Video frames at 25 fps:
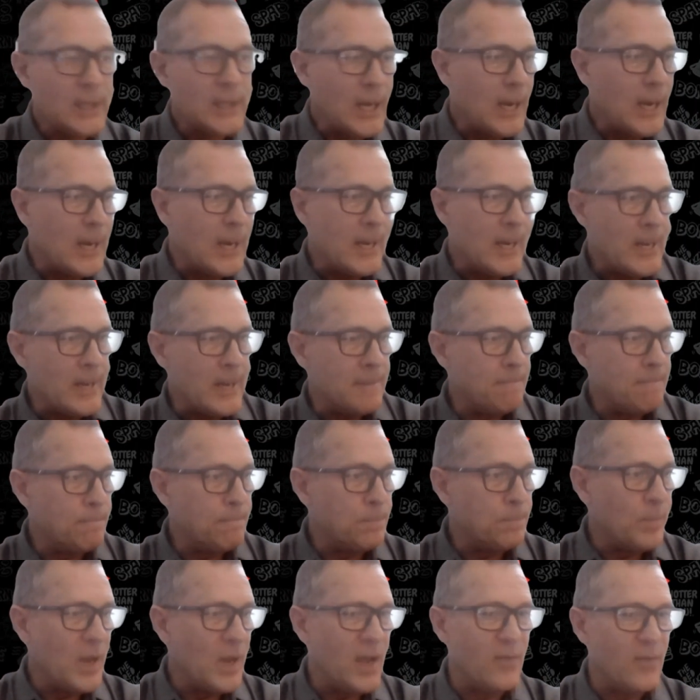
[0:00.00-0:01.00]
Um,
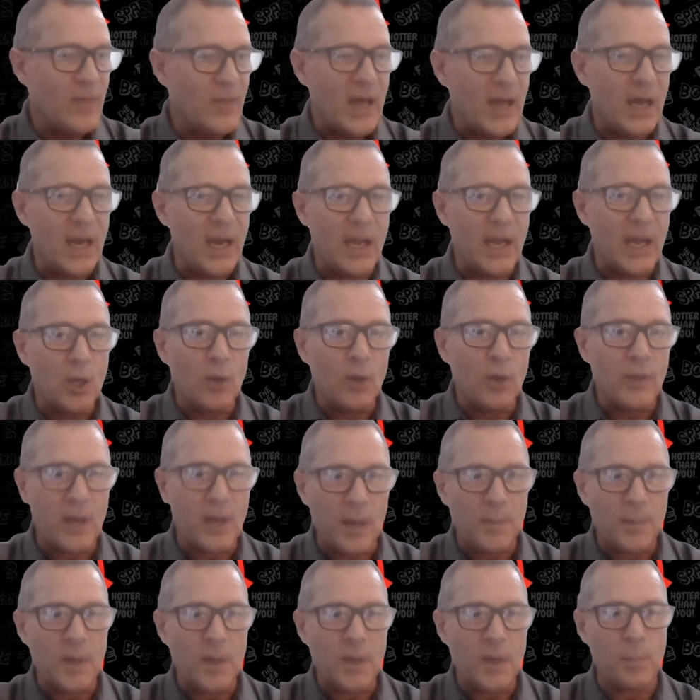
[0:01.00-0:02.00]
and that I know that
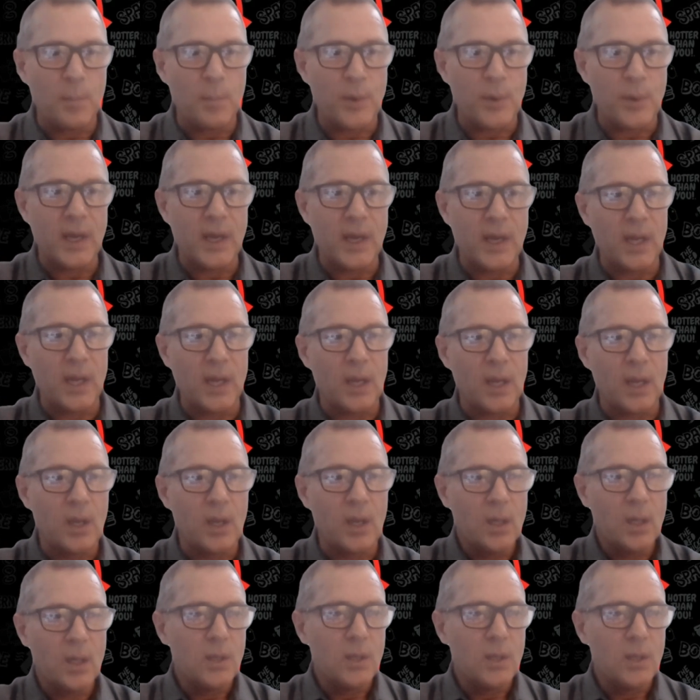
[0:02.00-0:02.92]
I'm going to bring